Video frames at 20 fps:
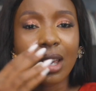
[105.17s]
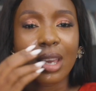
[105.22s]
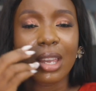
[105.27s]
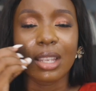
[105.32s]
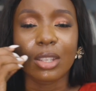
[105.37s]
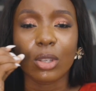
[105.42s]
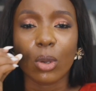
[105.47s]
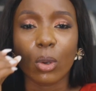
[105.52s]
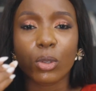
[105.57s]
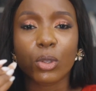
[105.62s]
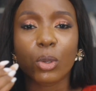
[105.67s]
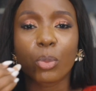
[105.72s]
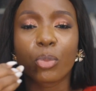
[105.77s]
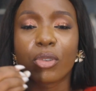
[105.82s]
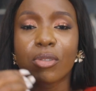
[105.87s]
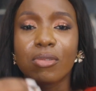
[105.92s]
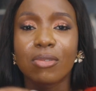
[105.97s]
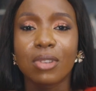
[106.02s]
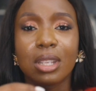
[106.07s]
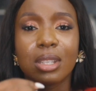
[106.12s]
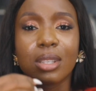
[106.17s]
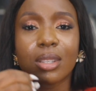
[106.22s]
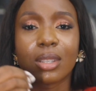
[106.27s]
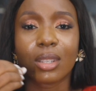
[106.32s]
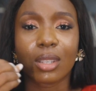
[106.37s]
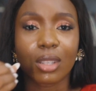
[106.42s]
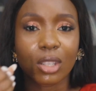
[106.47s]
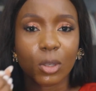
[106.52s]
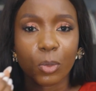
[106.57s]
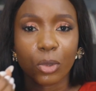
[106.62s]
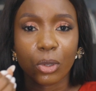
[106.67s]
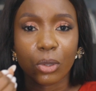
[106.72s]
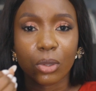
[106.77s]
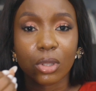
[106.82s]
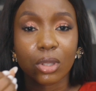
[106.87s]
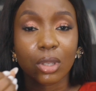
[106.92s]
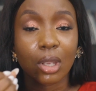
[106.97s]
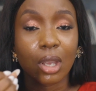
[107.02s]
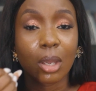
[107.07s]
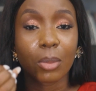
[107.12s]
It also prevents
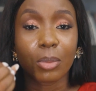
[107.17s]
disputes.